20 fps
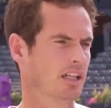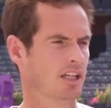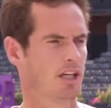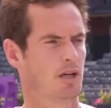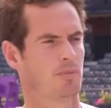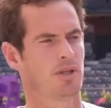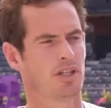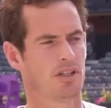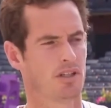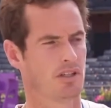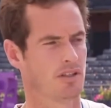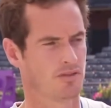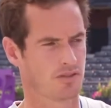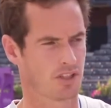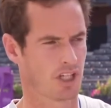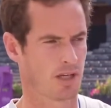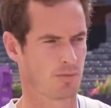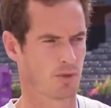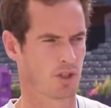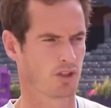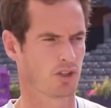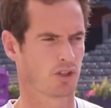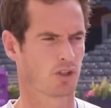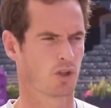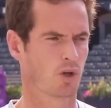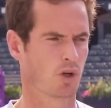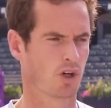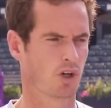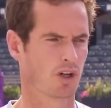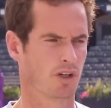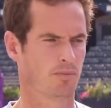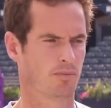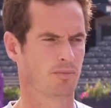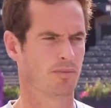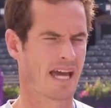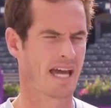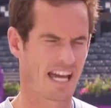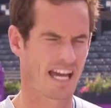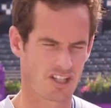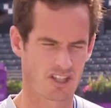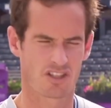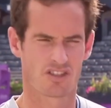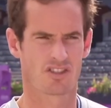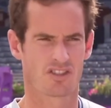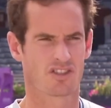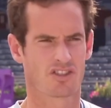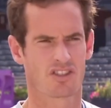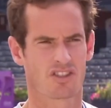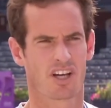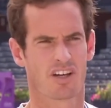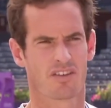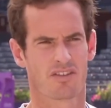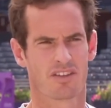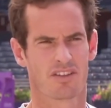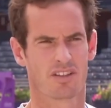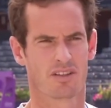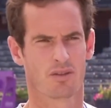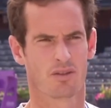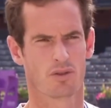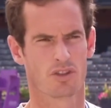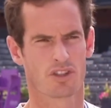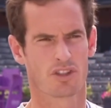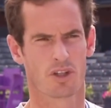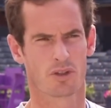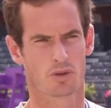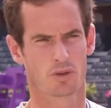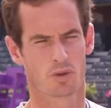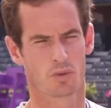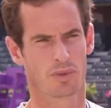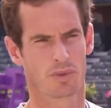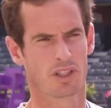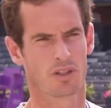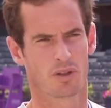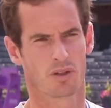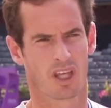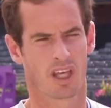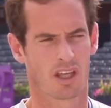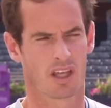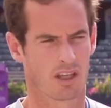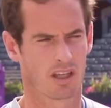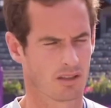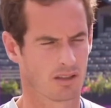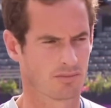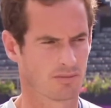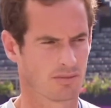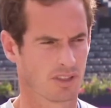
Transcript: a period of time on the court and matches and stuff, that the results will be okay.